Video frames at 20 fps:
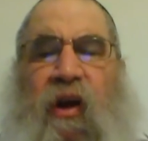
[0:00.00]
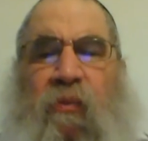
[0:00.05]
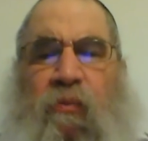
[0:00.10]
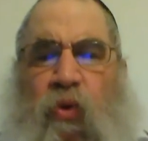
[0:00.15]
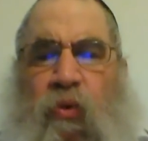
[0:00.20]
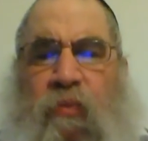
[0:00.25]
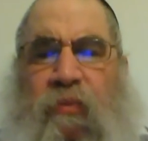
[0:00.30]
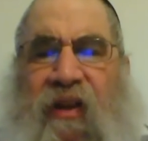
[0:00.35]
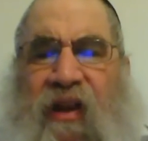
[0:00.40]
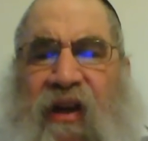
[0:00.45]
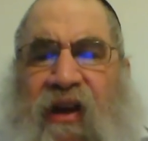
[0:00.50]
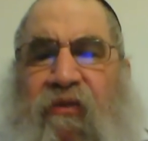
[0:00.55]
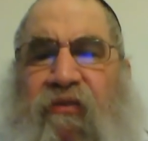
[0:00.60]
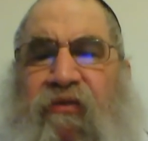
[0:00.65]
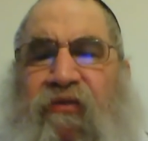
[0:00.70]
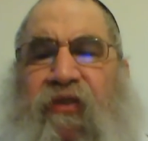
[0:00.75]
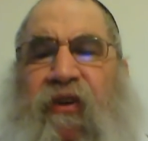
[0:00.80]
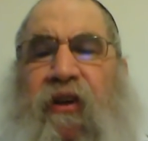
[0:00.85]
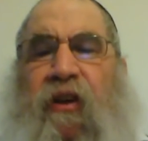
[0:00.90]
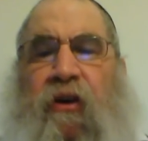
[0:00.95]
It would be like a
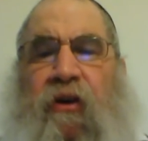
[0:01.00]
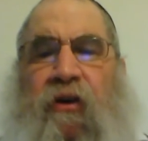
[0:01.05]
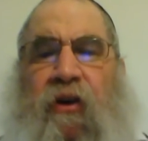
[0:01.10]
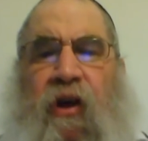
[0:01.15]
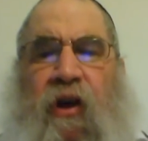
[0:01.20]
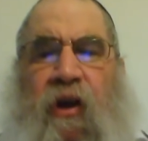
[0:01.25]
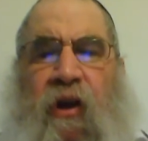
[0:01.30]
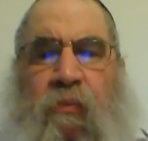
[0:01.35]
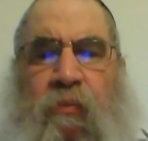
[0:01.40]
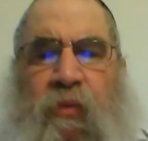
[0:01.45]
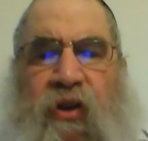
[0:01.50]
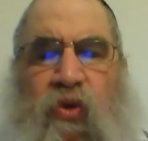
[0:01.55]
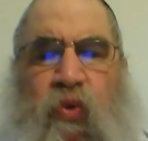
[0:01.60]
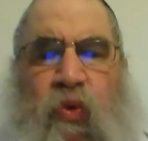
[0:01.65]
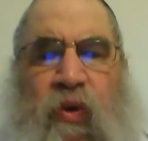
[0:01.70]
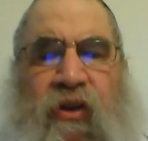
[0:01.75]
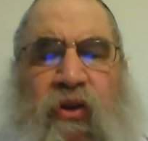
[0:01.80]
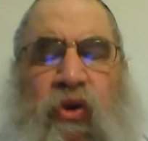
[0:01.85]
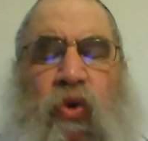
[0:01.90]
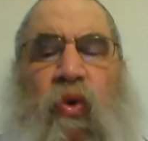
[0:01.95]
filler
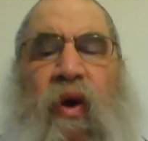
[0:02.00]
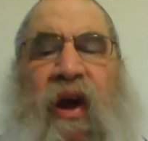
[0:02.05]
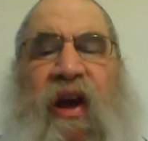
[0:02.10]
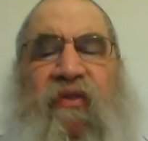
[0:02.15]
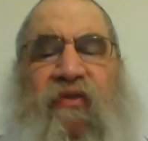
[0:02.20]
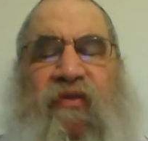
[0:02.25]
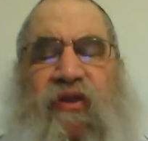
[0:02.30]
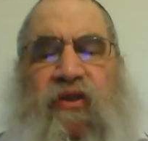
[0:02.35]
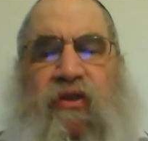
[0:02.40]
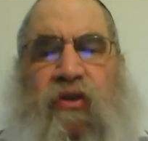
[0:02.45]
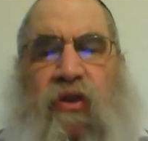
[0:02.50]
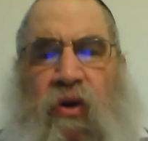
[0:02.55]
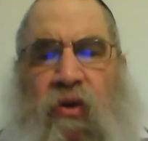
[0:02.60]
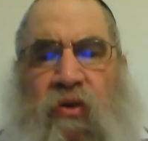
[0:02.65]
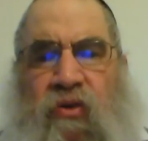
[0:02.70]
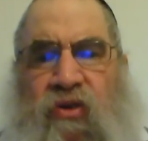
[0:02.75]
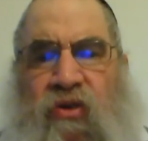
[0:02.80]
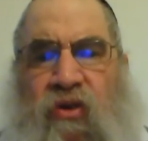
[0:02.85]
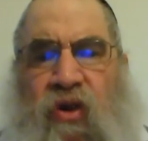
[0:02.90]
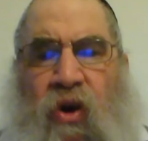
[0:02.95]
between two half a
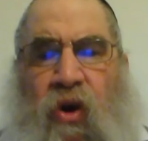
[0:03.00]
stones.